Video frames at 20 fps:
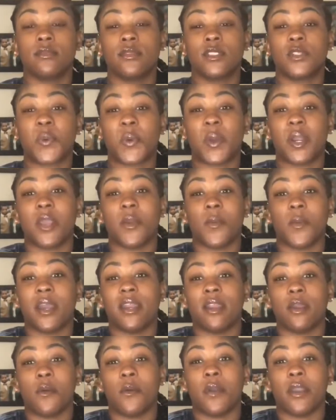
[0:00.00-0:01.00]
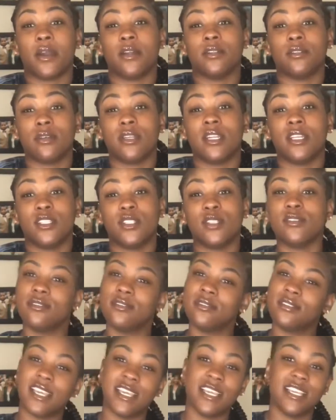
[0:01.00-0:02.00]
21 going on
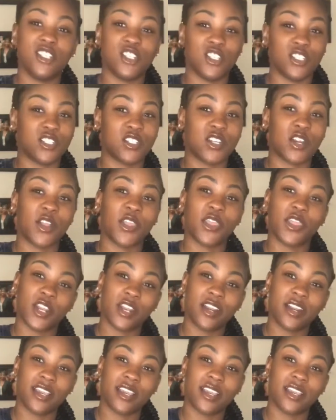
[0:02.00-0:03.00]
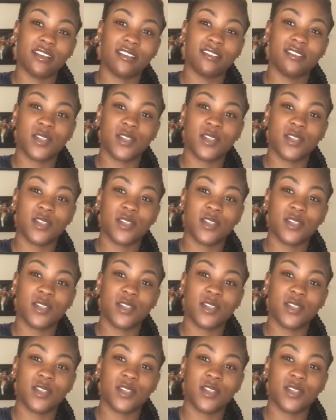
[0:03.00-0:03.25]
22, and he just turned 30.